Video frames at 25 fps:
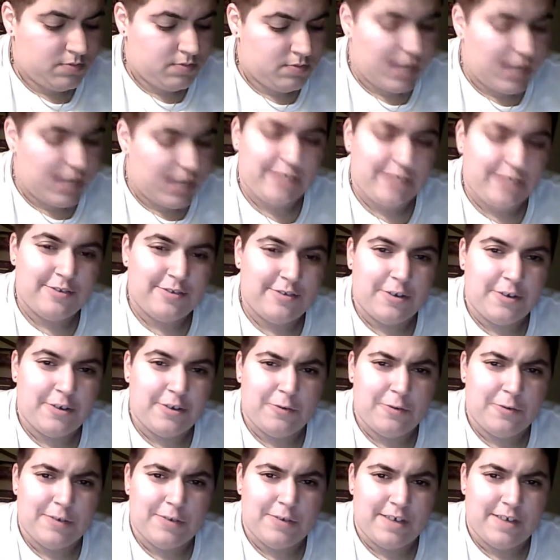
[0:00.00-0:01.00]
I don't
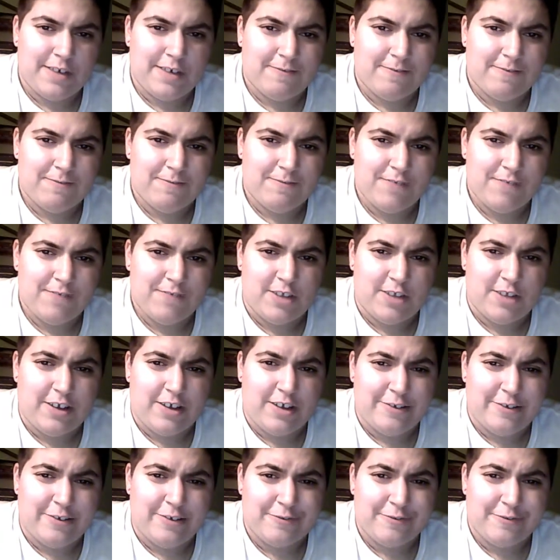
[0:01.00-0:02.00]
know if you know I
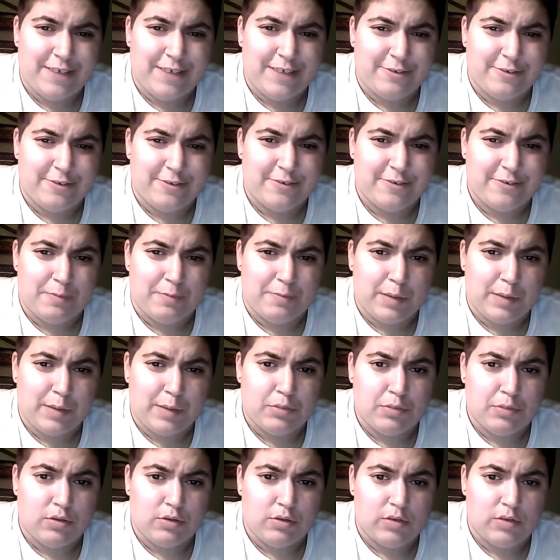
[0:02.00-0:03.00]
know I know some
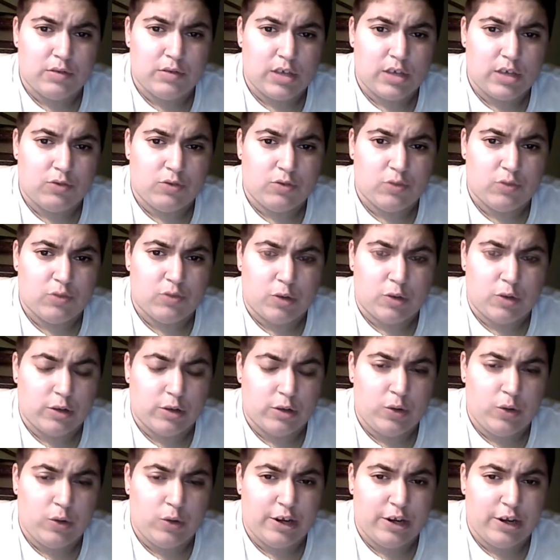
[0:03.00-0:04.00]
people use the word
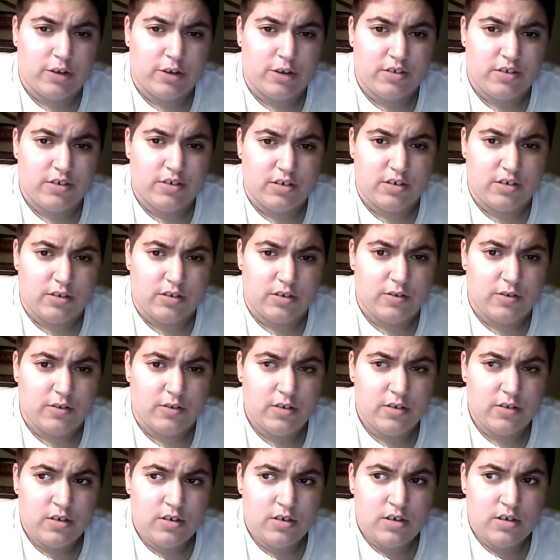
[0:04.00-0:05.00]
queer to
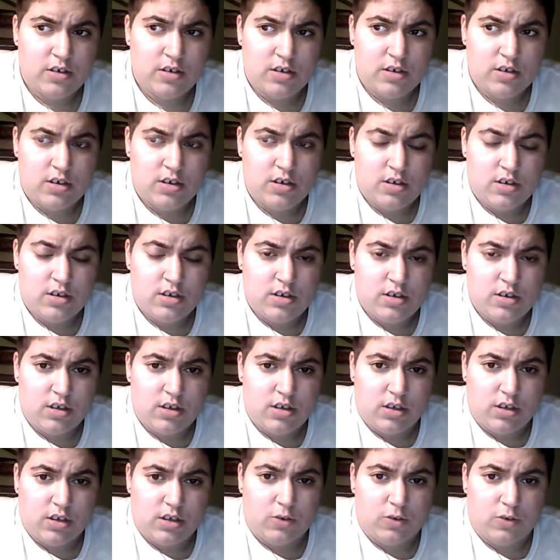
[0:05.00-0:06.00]

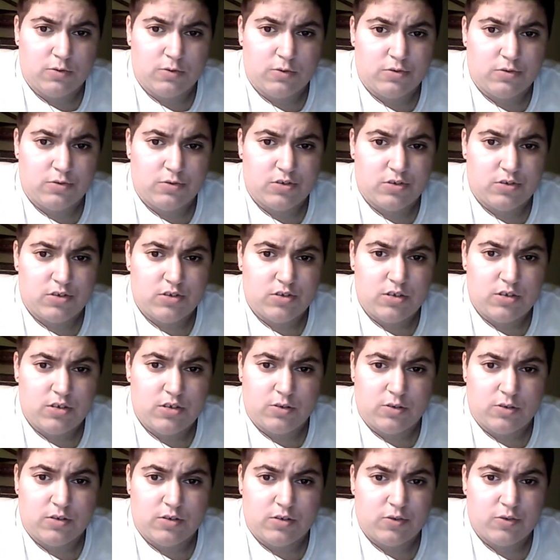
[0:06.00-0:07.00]
use to
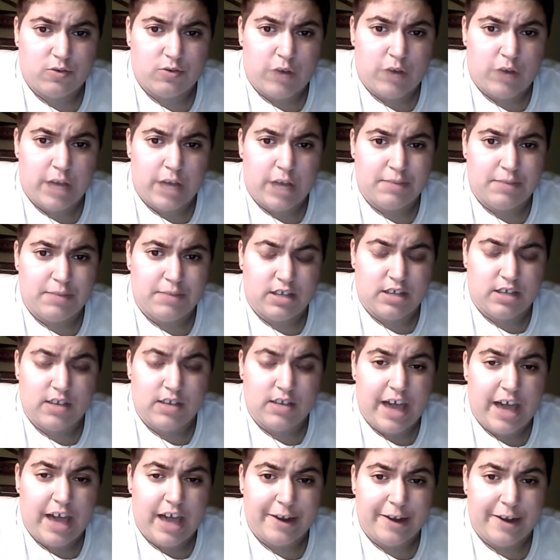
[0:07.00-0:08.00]
describe the
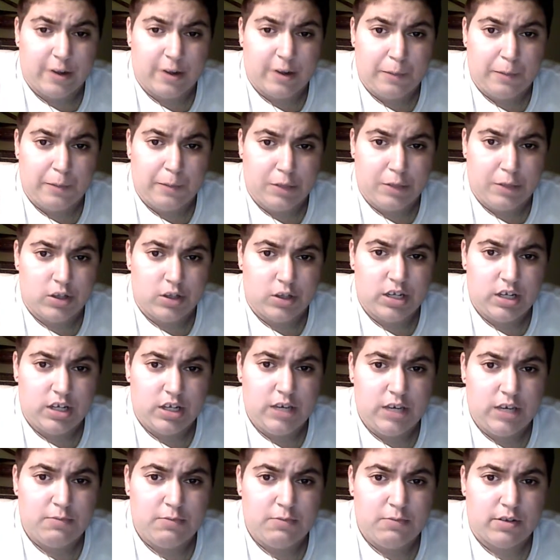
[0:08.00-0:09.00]
entire
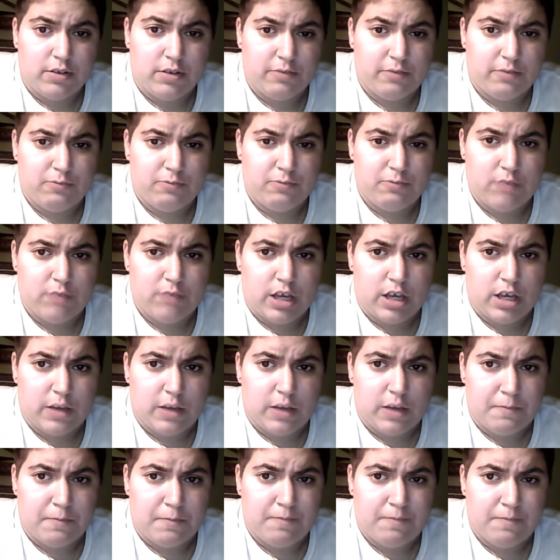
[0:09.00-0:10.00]
community but
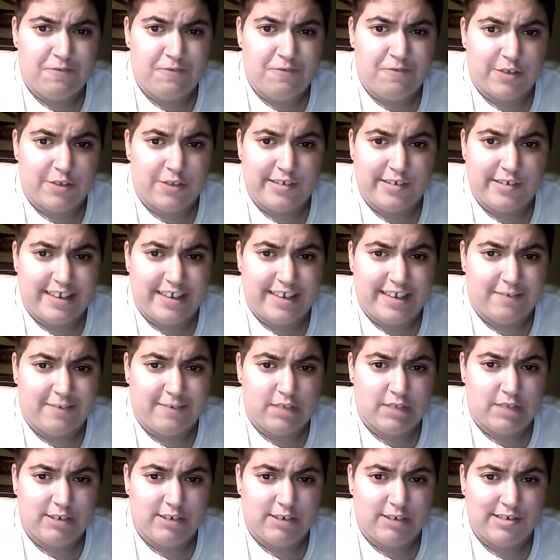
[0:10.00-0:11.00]
um, for the sake of
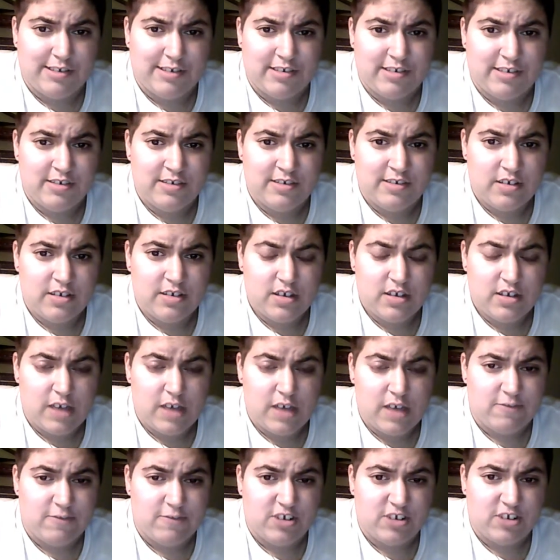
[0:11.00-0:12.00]
this
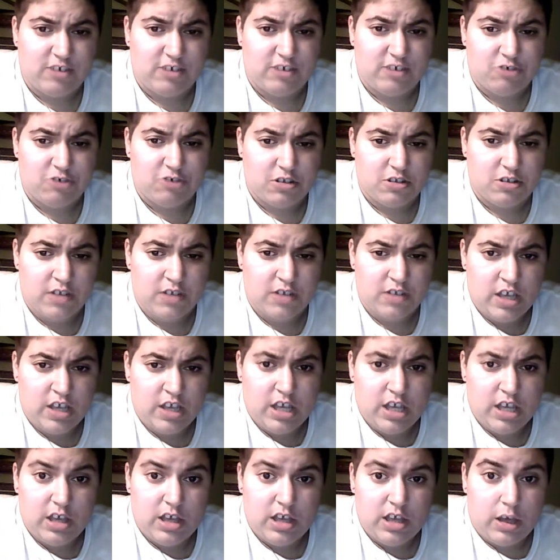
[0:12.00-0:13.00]
conversation
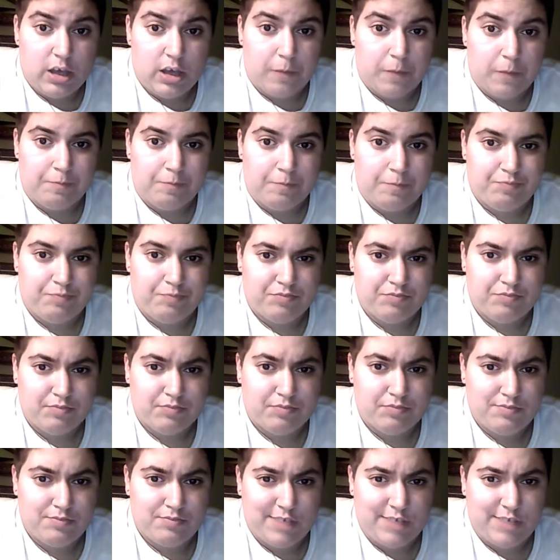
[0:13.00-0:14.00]
um,
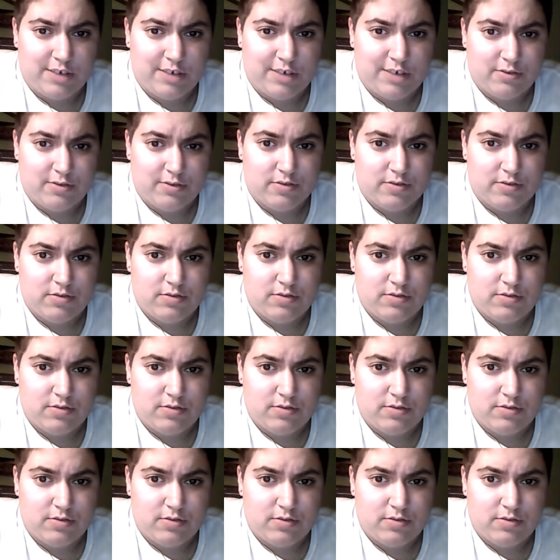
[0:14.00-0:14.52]
I use